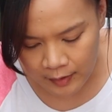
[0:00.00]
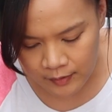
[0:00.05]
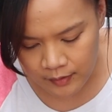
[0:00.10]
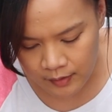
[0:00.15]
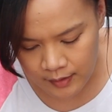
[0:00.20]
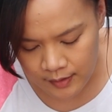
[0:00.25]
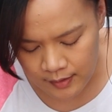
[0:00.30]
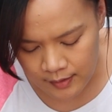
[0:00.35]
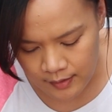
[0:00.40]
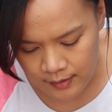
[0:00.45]
So
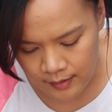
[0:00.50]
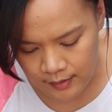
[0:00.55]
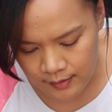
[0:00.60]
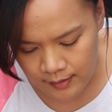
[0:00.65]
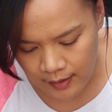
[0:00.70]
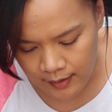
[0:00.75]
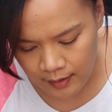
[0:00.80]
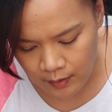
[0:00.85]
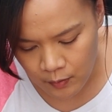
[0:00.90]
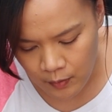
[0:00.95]
this is the
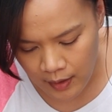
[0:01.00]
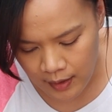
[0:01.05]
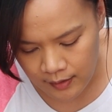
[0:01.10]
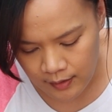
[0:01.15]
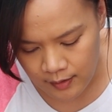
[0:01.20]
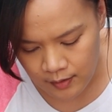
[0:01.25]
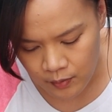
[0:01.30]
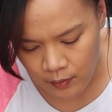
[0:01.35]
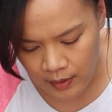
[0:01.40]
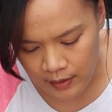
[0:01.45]
second one.
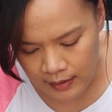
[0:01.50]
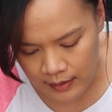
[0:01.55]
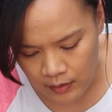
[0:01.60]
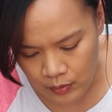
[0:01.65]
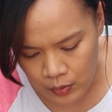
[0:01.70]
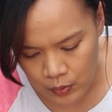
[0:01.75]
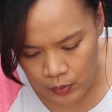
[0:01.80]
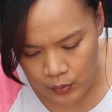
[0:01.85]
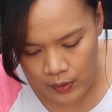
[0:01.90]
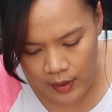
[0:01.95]
This one
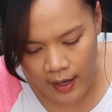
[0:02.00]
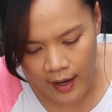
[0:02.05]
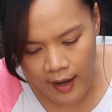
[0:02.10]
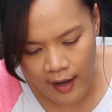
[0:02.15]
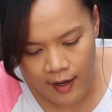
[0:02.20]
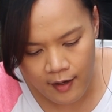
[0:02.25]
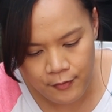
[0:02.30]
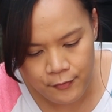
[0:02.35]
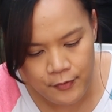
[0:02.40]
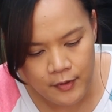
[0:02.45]
do
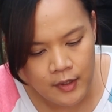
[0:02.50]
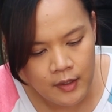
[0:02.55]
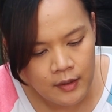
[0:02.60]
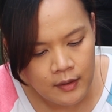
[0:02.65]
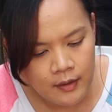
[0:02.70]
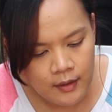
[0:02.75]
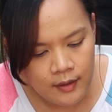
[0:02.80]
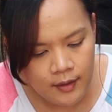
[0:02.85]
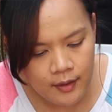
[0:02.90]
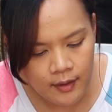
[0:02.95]
have
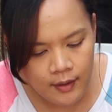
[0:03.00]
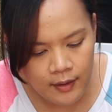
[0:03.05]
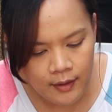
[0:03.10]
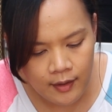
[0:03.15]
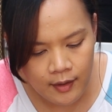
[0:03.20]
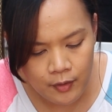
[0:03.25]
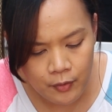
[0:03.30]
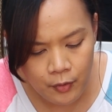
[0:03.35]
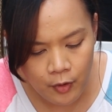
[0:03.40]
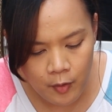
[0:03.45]

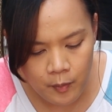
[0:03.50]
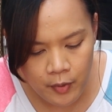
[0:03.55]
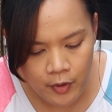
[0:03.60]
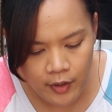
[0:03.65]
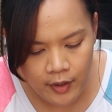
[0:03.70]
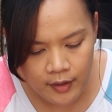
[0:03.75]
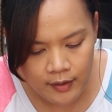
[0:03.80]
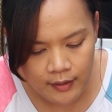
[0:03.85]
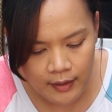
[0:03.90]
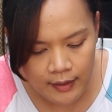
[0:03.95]
a grow
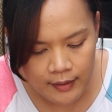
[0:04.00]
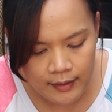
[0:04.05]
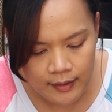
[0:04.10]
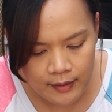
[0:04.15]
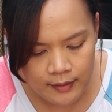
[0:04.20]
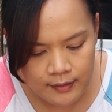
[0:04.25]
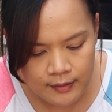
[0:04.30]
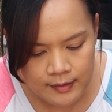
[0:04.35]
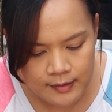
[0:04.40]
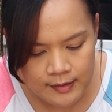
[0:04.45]
point, I
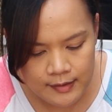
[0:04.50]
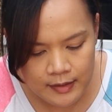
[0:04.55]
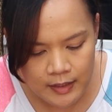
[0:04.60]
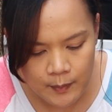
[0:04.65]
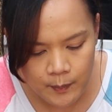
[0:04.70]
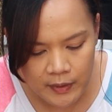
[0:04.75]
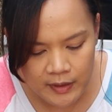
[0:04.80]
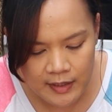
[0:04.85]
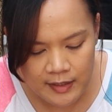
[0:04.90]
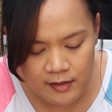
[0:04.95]
can see,
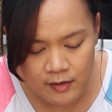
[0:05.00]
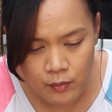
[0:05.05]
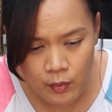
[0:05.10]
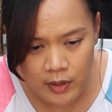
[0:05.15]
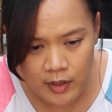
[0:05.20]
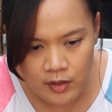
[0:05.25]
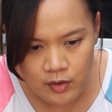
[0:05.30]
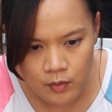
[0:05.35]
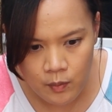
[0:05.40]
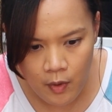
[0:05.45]
but it's
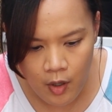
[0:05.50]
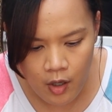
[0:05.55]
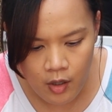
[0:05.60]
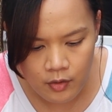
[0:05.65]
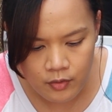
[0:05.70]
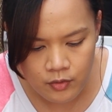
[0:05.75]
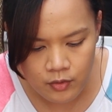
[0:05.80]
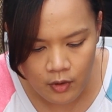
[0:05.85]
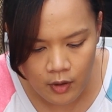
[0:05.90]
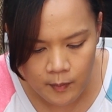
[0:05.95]
very
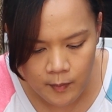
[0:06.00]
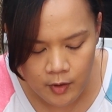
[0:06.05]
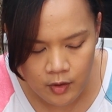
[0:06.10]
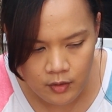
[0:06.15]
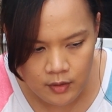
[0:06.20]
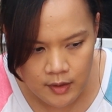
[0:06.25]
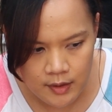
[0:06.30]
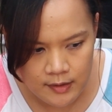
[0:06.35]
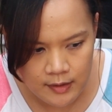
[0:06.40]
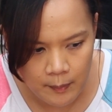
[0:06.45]
small. So I'm
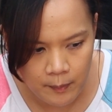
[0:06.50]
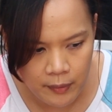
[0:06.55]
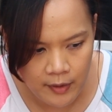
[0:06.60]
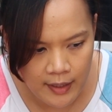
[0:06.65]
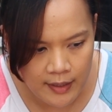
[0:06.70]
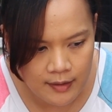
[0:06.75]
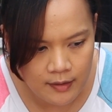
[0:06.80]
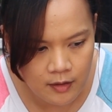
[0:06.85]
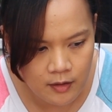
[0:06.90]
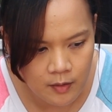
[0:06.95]
gonna just
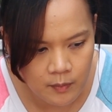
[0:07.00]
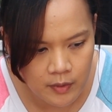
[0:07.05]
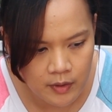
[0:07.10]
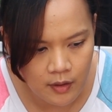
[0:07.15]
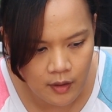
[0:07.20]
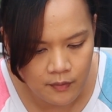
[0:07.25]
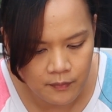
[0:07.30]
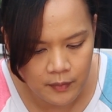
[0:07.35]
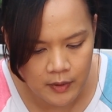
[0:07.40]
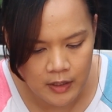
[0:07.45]
apply a little bit
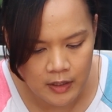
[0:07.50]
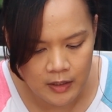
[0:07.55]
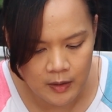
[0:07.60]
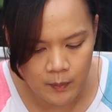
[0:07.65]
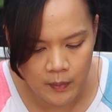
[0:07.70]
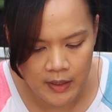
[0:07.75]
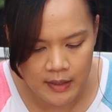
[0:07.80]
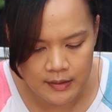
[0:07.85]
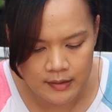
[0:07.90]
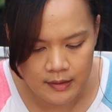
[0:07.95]
of Kiki
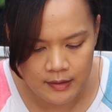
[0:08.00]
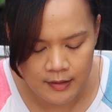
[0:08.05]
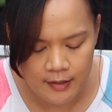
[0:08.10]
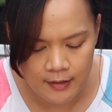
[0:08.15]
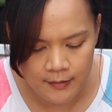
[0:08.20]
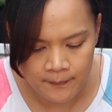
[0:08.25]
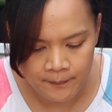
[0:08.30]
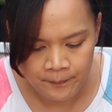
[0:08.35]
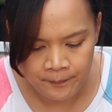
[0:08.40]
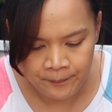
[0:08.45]
paste in
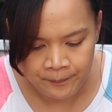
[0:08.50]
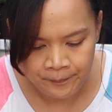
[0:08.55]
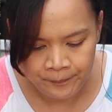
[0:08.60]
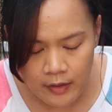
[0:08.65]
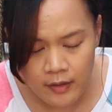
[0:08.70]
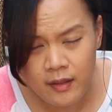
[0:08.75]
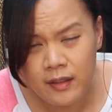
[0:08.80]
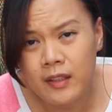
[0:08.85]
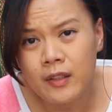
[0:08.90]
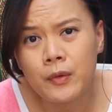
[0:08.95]
it.
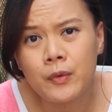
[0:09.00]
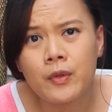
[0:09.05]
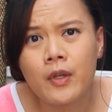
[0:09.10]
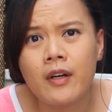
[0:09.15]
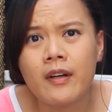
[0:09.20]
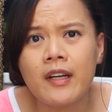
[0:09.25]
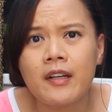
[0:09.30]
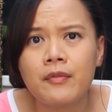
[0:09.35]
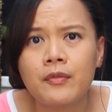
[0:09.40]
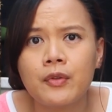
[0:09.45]
You
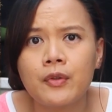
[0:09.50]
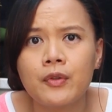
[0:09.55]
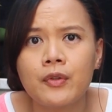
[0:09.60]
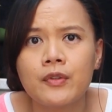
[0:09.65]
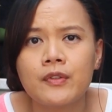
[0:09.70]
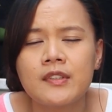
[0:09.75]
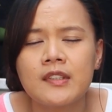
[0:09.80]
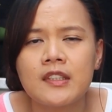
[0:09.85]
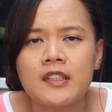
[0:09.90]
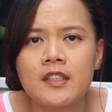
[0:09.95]
don't have to
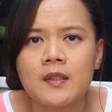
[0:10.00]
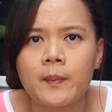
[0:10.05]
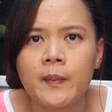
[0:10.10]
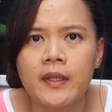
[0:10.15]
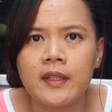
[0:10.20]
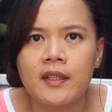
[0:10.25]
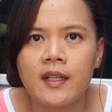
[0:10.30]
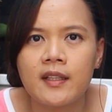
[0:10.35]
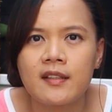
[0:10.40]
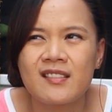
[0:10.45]
use this,
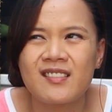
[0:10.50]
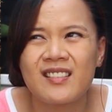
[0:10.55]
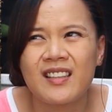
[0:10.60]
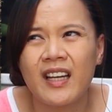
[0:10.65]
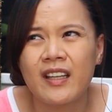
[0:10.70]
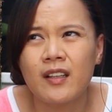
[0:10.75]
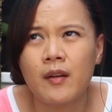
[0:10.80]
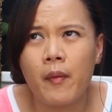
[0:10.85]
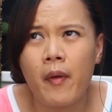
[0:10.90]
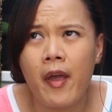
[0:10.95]
but it's
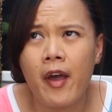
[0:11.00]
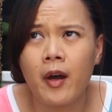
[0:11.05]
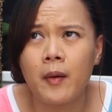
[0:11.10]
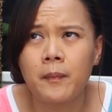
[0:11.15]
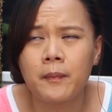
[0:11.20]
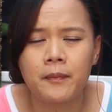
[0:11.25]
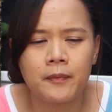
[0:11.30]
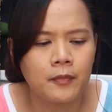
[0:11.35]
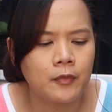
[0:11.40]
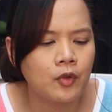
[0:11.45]
kind of
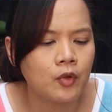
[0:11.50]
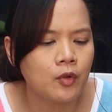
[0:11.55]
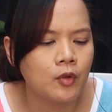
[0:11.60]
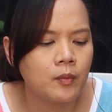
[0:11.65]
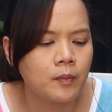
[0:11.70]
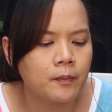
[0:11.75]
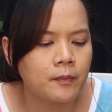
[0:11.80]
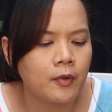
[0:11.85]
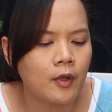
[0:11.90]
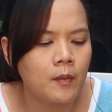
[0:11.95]
help
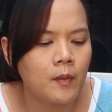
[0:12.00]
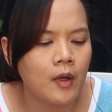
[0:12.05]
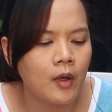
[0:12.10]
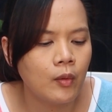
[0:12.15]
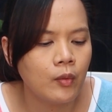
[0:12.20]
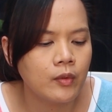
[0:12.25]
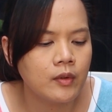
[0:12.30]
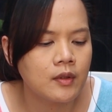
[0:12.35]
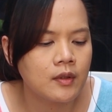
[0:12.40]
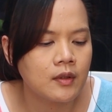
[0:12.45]
to
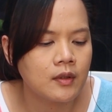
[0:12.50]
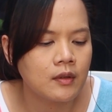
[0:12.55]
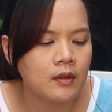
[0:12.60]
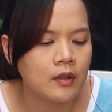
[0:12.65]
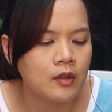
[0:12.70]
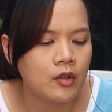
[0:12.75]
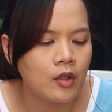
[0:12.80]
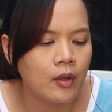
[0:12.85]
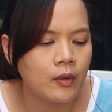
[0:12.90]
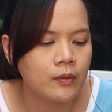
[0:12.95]
promote
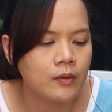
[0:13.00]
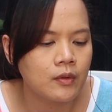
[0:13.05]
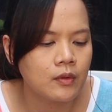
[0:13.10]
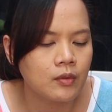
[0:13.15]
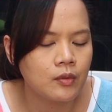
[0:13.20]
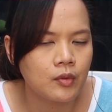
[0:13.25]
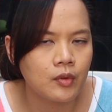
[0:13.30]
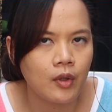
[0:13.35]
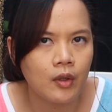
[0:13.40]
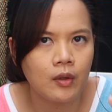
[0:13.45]
the node
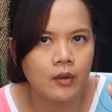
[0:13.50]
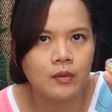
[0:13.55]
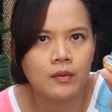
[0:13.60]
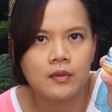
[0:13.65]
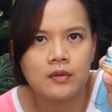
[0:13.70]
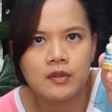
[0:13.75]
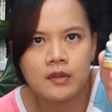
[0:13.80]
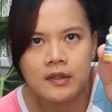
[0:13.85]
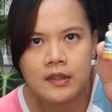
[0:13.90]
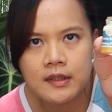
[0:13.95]
to grow.
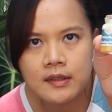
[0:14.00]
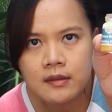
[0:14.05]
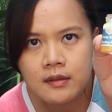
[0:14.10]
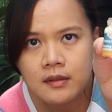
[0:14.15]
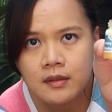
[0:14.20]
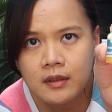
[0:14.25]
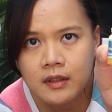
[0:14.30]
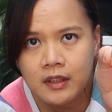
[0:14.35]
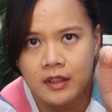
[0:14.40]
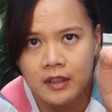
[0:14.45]
So this
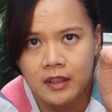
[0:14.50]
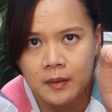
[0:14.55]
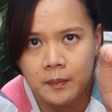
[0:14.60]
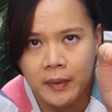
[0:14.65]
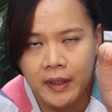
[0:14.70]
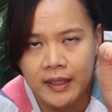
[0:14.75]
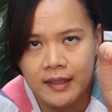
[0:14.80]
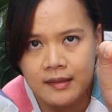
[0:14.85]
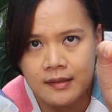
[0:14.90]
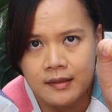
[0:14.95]
is a Kiki
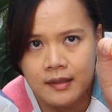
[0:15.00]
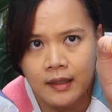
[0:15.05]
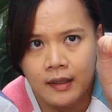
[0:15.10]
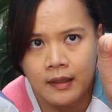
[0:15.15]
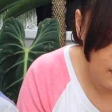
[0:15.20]
paste.